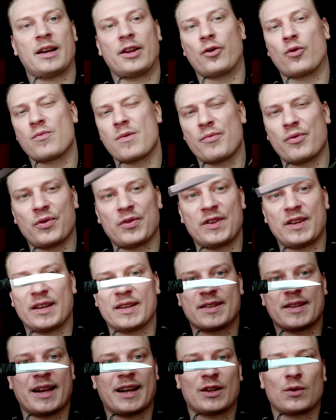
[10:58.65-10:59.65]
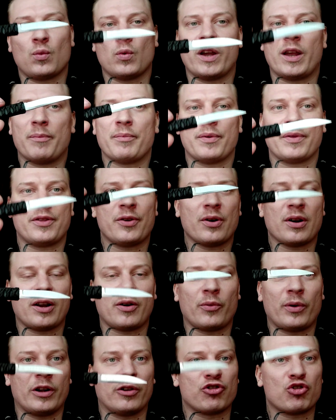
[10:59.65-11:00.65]
I don't remember the exact weight, but they're
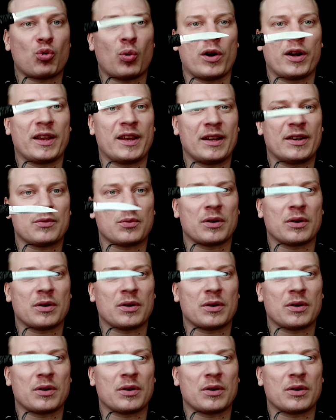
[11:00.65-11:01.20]
like around 20,